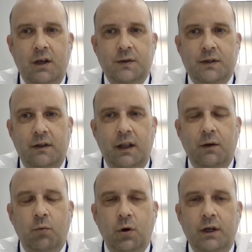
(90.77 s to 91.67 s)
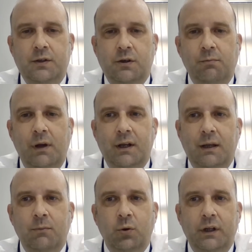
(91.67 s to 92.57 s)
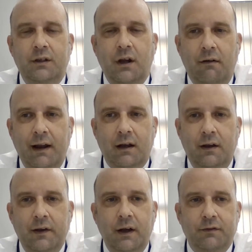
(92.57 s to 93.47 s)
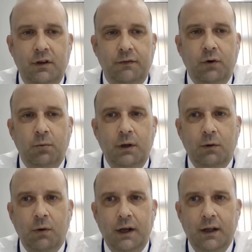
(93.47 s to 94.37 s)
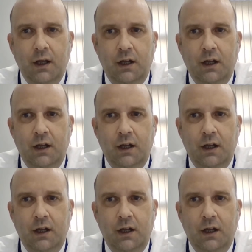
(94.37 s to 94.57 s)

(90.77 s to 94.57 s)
so that they weren't on Monday morning directly after the Formula One.